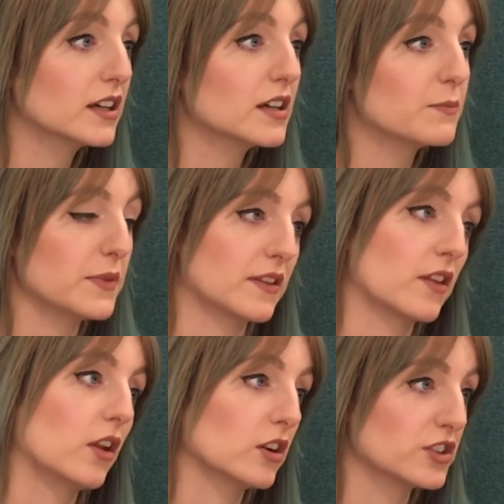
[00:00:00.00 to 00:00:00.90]
I mean, that
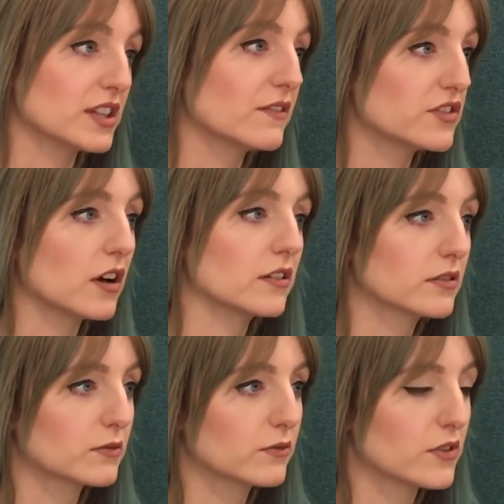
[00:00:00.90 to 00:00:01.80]
knowledge lives on
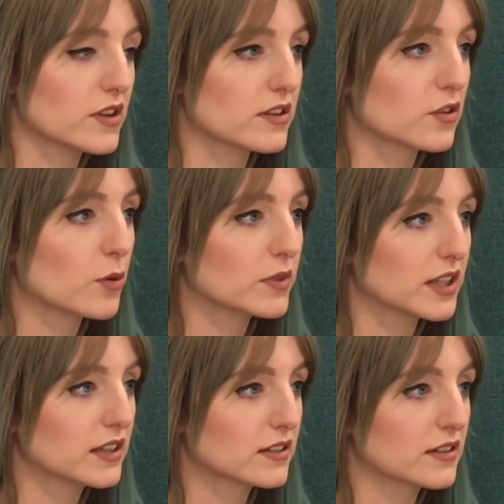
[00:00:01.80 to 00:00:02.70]
within the company,
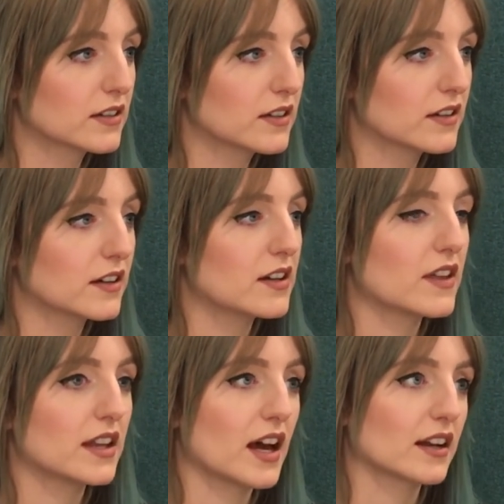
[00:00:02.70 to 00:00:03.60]
and
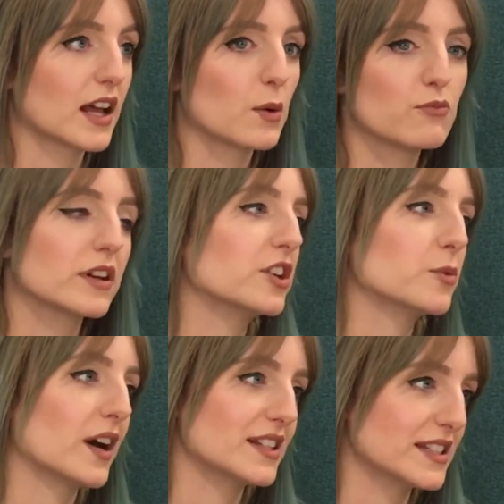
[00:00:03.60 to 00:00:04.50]
then that can help bring
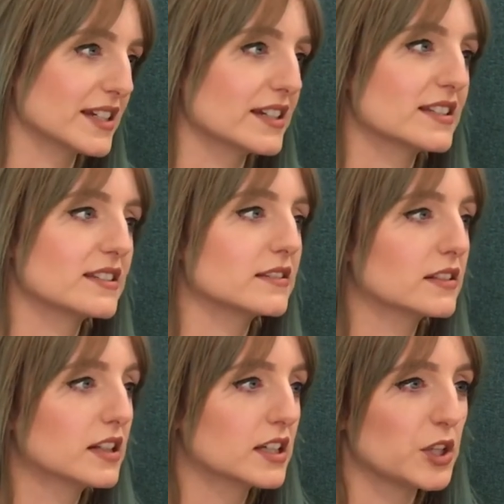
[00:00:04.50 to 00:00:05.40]
new ideas
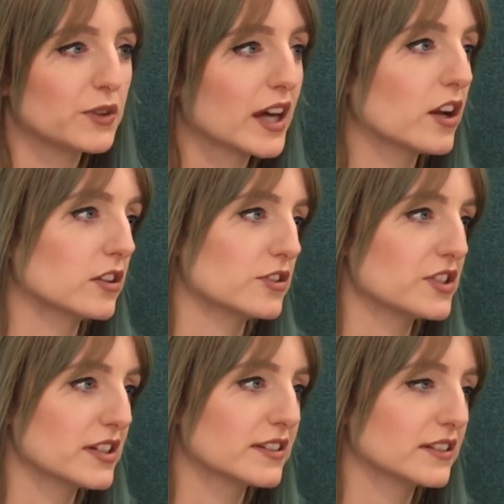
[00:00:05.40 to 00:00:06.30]
and new
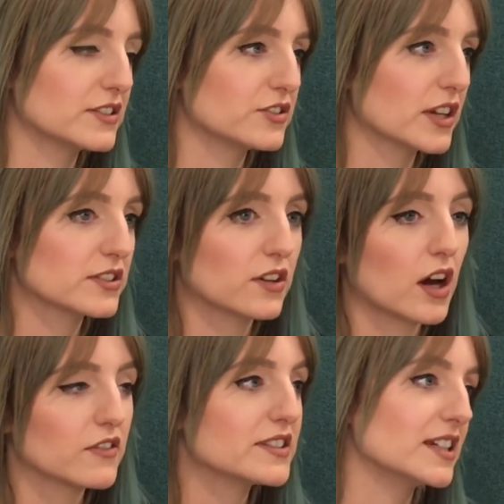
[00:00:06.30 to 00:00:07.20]
technologies and suggest, oh,
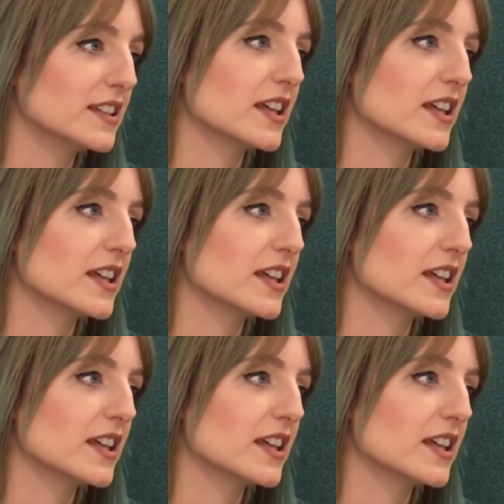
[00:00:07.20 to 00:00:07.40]
have you seen